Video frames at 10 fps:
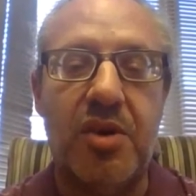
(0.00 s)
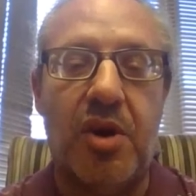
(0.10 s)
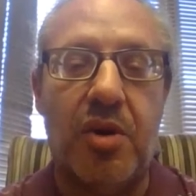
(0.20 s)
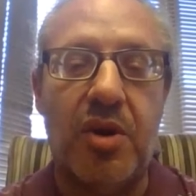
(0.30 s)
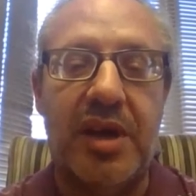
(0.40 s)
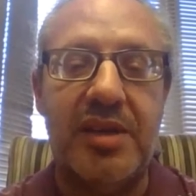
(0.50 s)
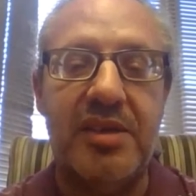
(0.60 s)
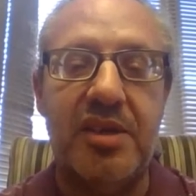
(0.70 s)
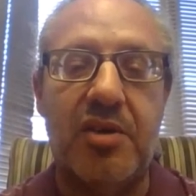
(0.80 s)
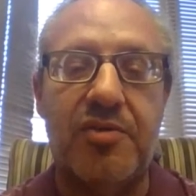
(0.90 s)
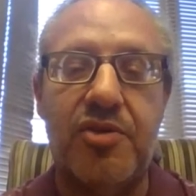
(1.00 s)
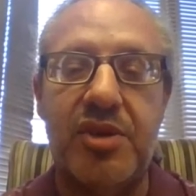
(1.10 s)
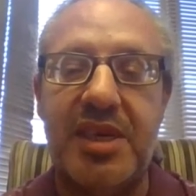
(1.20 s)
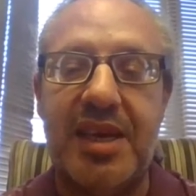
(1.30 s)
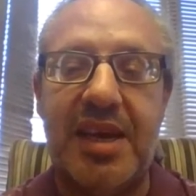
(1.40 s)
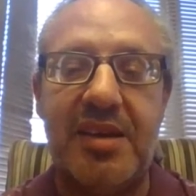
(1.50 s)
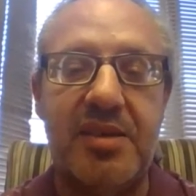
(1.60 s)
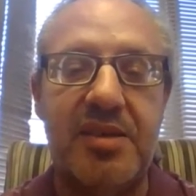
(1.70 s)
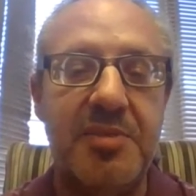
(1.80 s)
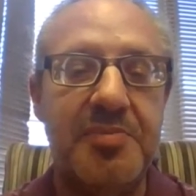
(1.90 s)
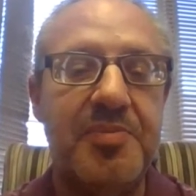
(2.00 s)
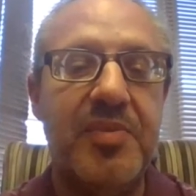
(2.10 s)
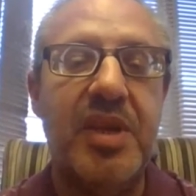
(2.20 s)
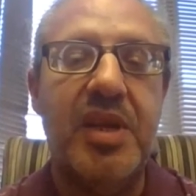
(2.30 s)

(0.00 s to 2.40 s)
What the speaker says: the whole idea of criticality.